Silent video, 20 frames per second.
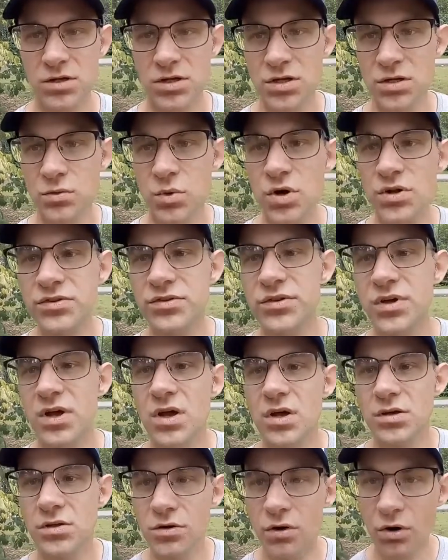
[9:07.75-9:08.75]
You want
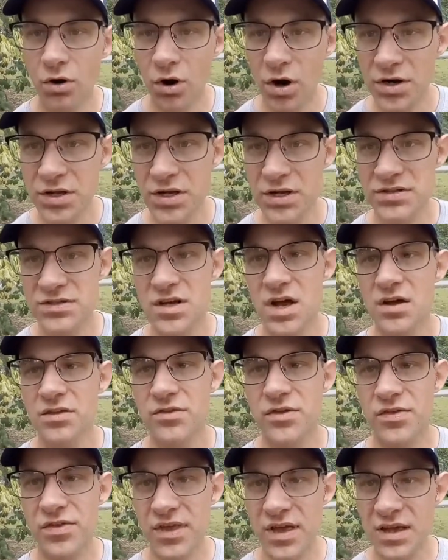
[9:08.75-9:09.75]
your audience
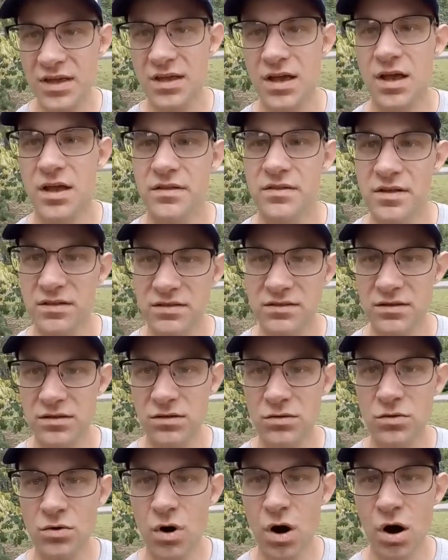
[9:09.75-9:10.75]
to think that
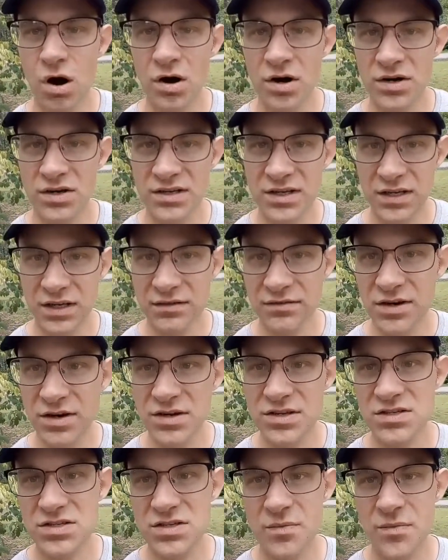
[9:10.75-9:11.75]
you are
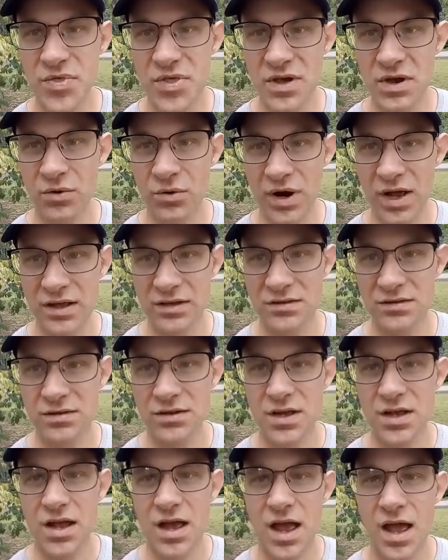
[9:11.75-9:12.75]
delivering something great,
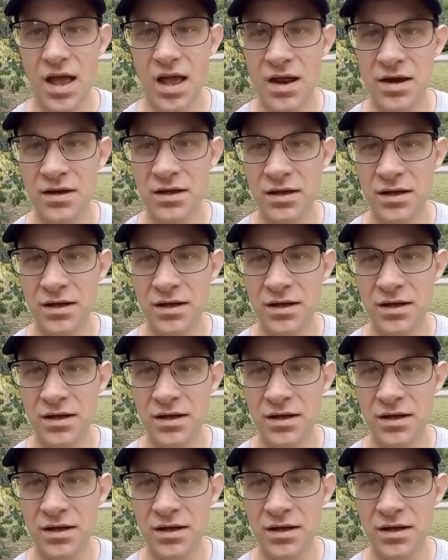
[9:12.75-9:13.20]
and